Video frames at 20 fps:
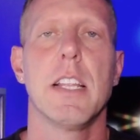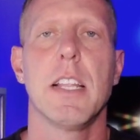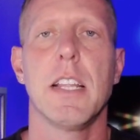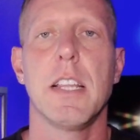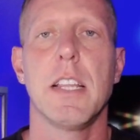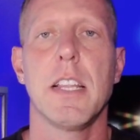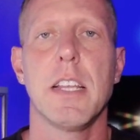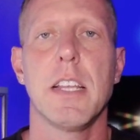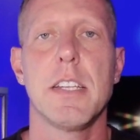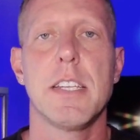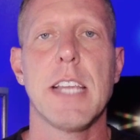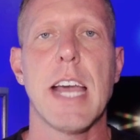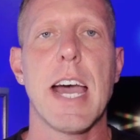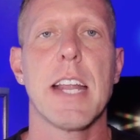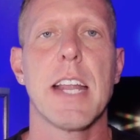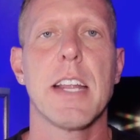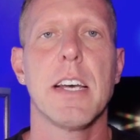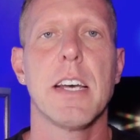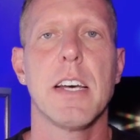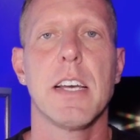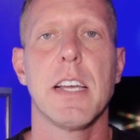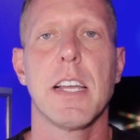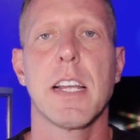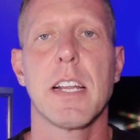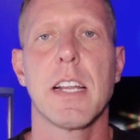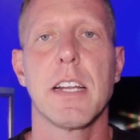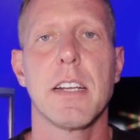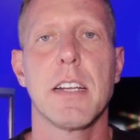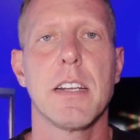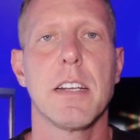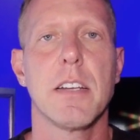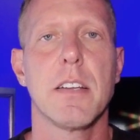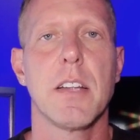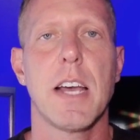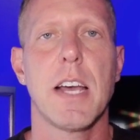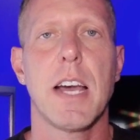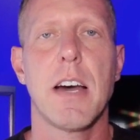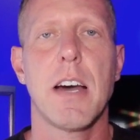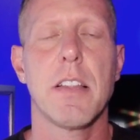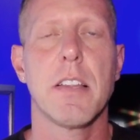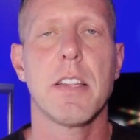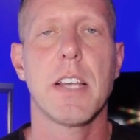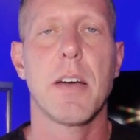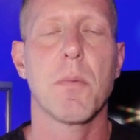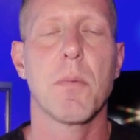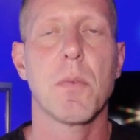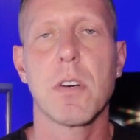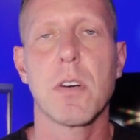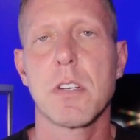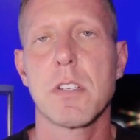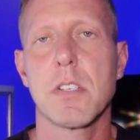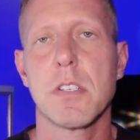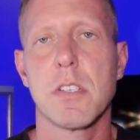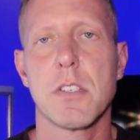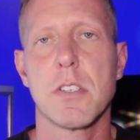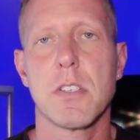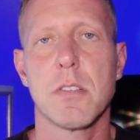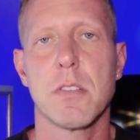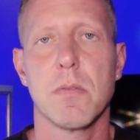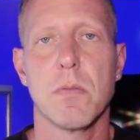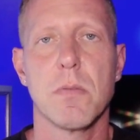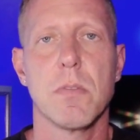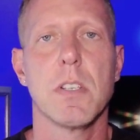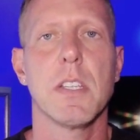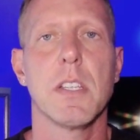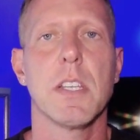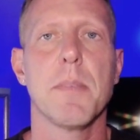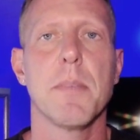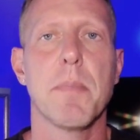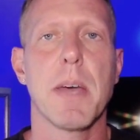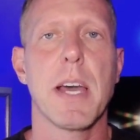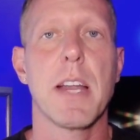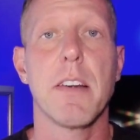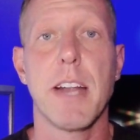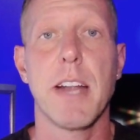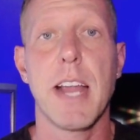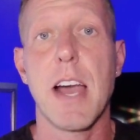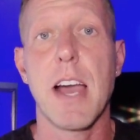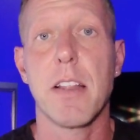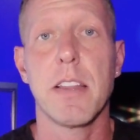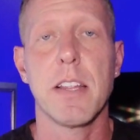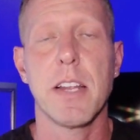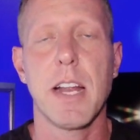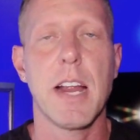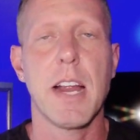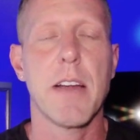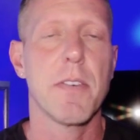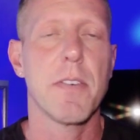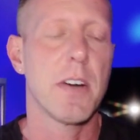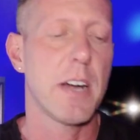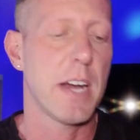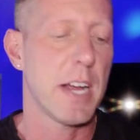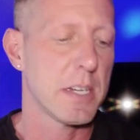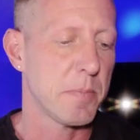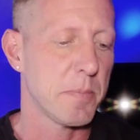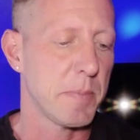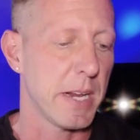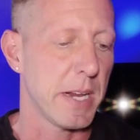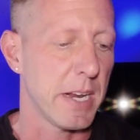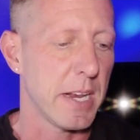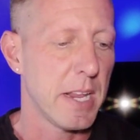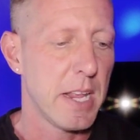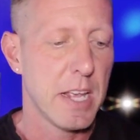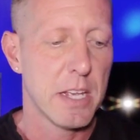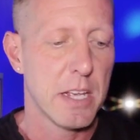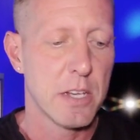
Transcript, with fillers: And the data and how that works is really better now than it ever has been.